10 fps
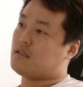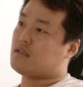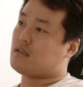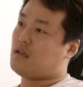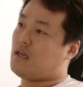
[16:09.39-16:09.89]

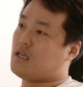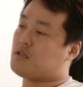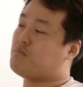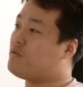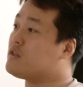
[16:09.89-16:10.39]

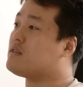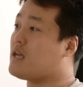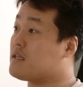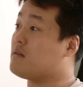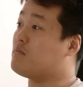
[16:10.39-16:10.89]
It's proving
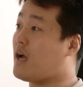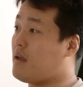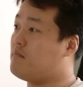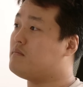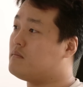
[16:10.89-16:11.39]
to take some
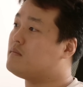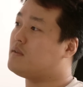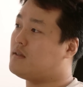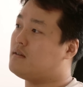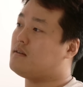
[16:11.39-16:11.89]
time.
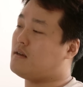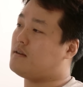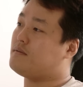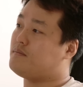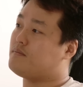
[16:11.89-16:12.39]

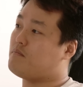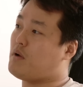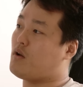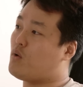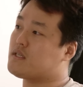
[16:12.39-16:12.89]
Yeah.
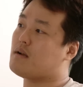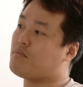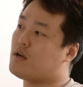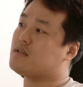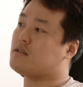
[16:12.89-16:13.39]
But once
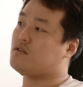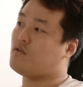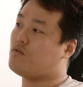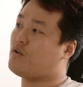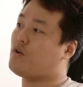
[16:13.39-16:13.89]
that process
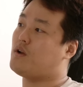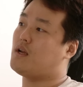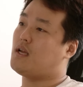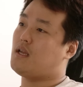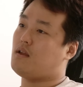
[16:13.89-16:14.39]
is over,
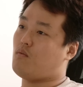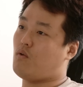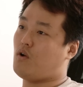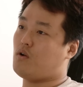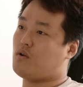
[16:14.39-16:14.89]

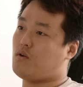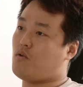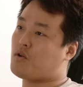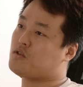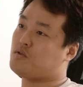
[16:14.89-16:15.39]
we're
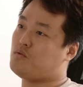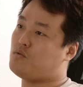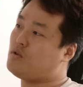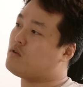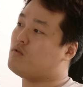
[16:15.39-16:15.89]
going
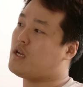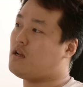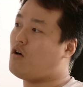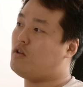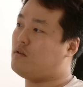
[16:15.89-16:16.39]
to
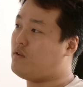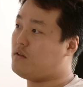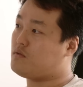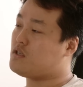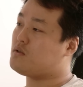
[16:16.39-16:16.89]
liquidate all of
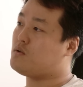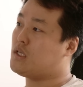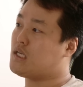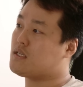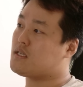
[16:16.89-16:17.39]
LFG's
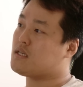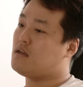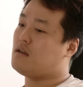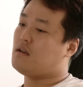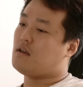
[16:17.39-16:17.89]

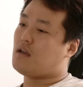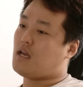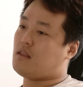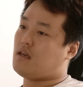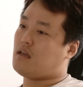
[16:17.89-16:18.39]
holdings
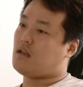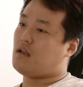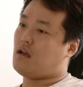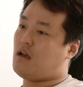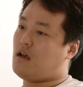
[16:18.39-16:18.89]
and
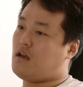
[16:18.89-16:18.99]
then,